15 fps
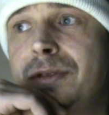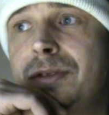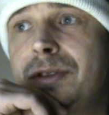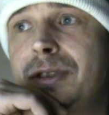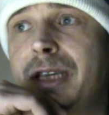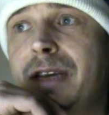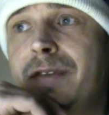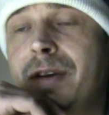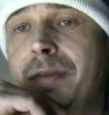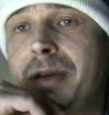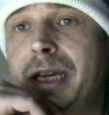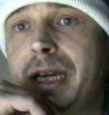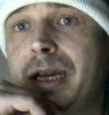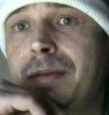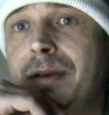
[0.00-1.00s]
Dave I'm a
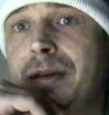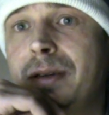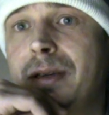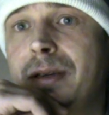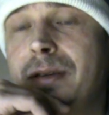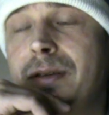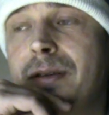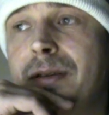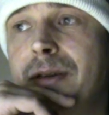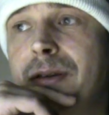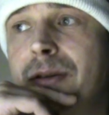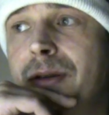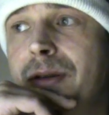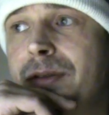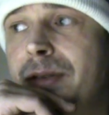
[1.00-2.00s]
game
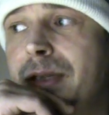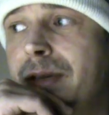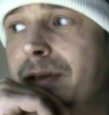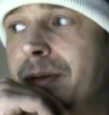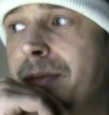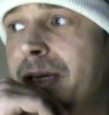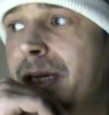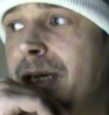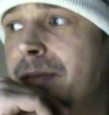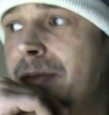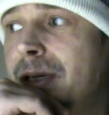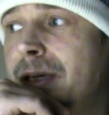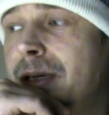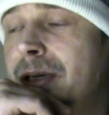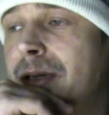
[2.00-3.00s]
no not Dave I'm a game
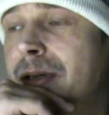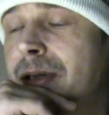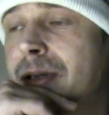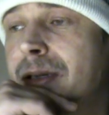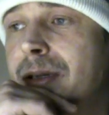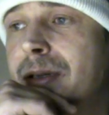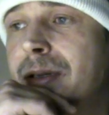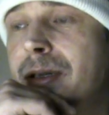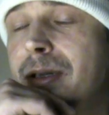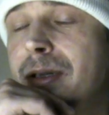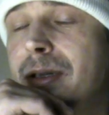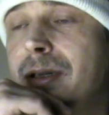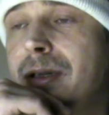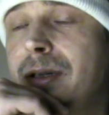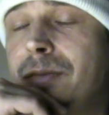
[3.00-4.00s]
geek uh,
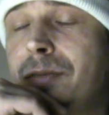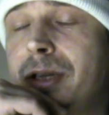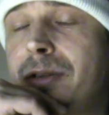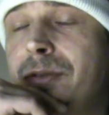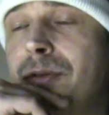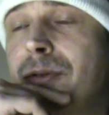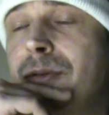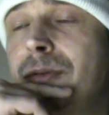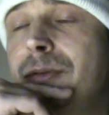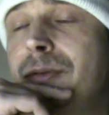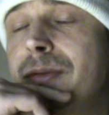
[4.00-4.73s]
retro